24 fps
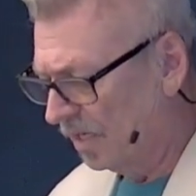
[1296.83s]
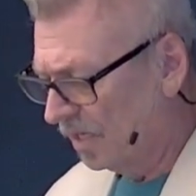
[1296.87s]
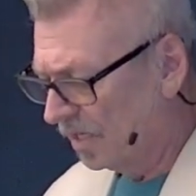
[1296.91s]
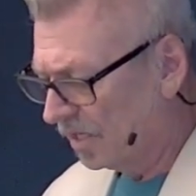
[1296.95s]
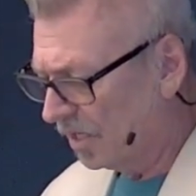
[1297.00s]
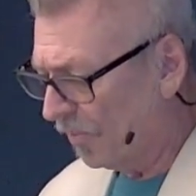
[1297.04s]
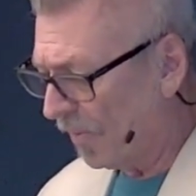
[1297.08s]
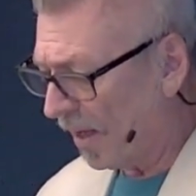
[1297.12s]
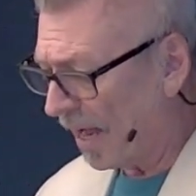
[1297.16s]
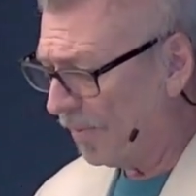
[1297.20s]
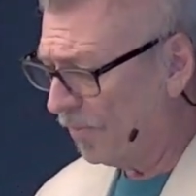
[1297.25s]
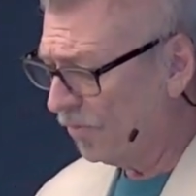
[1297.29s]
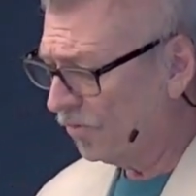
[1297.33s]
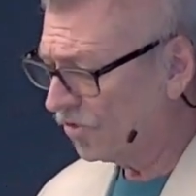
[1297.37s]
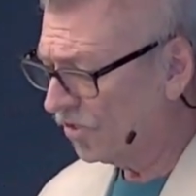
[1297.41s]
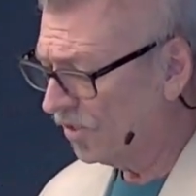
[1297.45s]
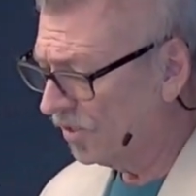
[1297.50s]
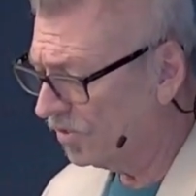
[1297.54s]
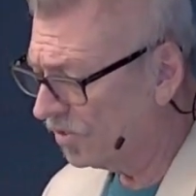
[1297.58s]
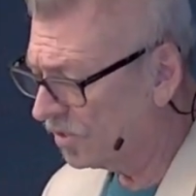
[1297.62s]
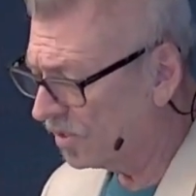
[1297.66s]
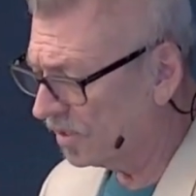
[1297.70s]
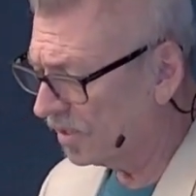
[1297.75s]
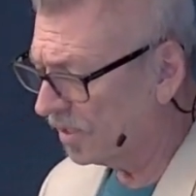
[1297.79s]
The Bible
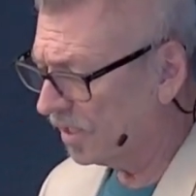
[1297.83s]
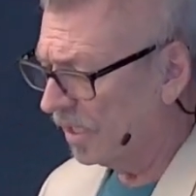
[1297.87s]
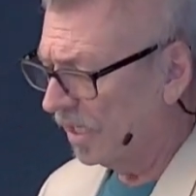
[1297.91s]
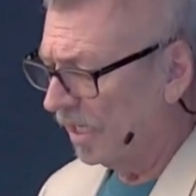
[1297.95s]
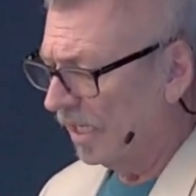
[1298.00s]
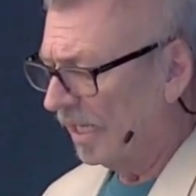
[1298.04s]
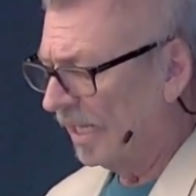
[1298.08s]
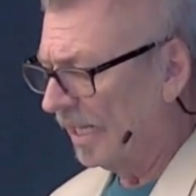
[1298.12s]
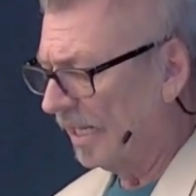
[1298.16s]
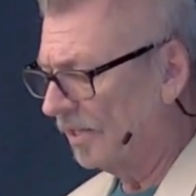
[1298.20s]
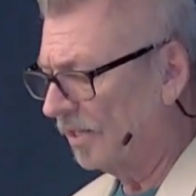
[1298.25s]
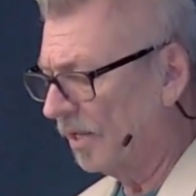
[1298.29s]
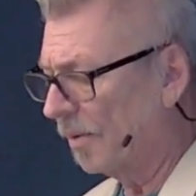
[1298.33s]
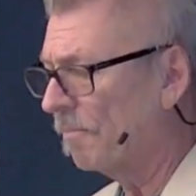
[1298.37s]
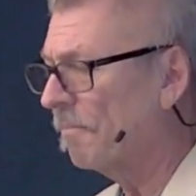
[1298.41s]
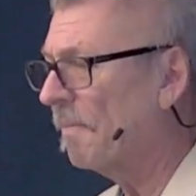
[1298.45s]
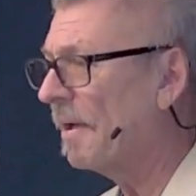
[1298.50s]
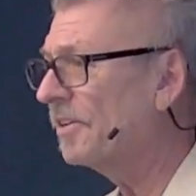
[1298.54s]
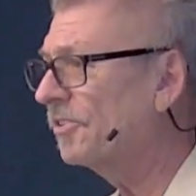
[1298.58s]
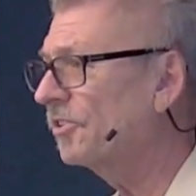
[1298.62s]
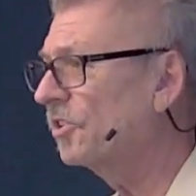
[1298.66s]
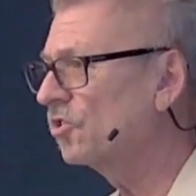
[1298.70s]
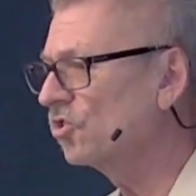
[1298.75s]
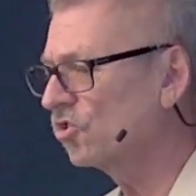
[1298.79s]
says in the
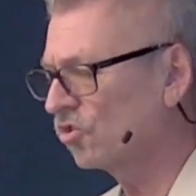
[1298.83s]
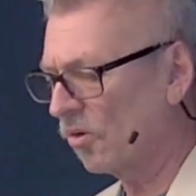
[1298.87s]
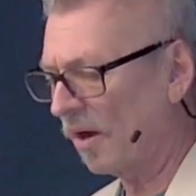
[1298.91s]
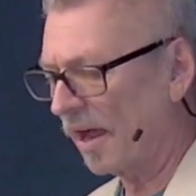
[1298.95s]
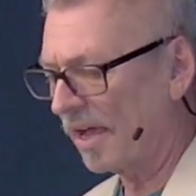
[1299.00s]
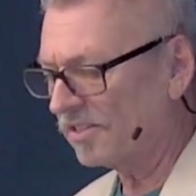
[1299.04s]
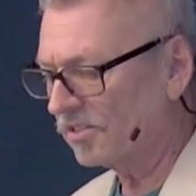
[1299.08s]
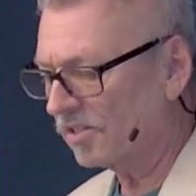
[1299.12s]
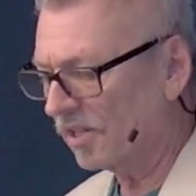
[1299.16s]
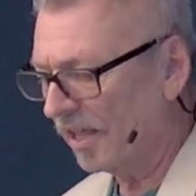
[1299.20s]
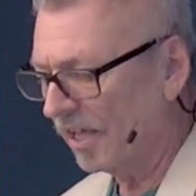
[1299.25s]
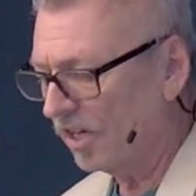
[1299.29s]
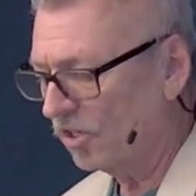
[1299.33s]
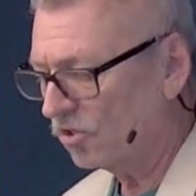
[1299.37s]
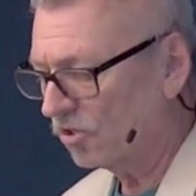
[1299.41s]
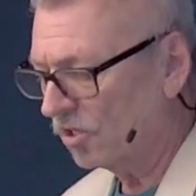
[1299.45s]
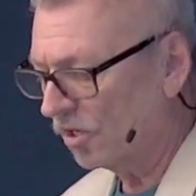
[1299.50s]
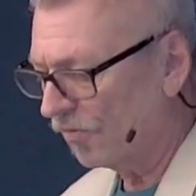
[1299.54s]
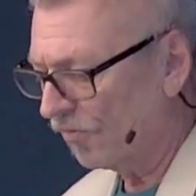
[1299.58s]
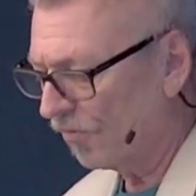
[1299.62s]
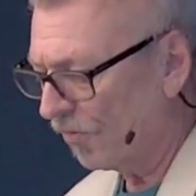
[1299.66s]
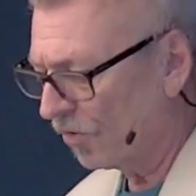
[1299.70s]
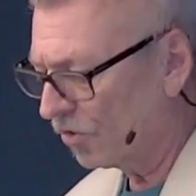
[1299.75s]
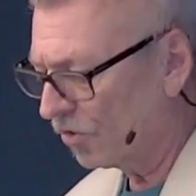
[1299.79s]
Message translation of 1